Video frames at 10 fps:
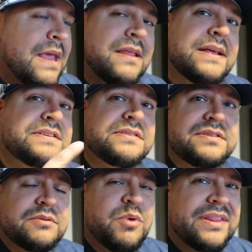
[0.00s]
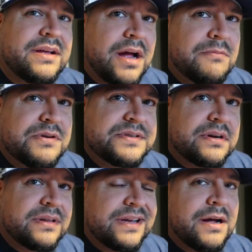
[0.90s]
and that's just the way the Cowboys
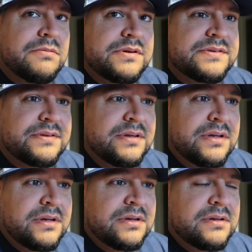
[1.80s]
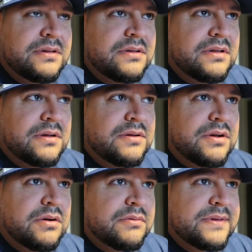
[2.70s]
are. The Cowboys, you
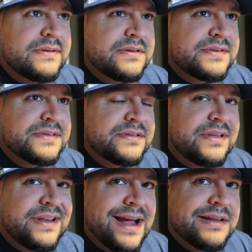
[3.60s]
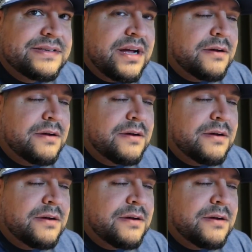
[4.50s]
know, this isn't the 90s